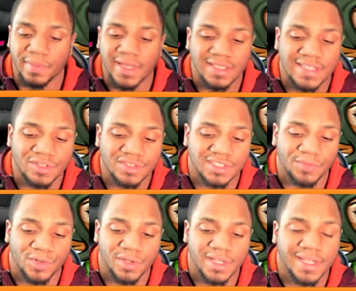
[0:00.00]
real big. Tails is
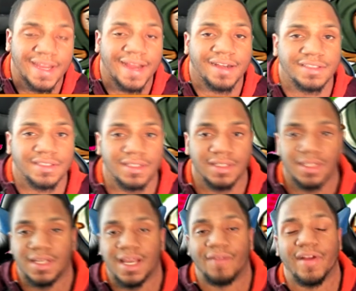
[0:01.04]
a real good character.
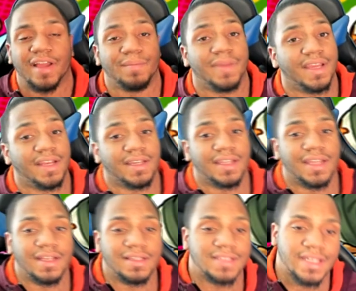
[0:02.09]
I recommend
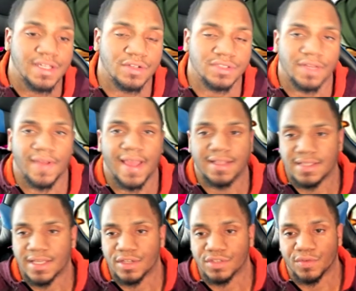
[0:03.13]
getting Tails. I've
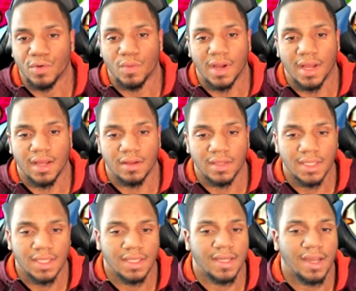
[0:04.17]
had Tails for a while.
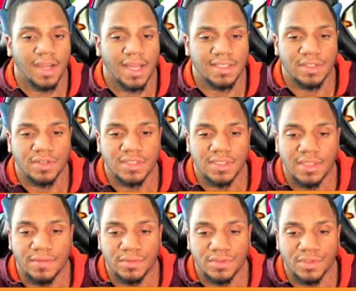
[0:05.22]
Now I got Tails at
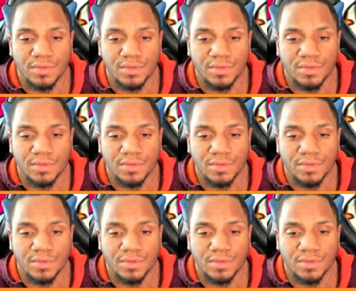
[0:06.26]
level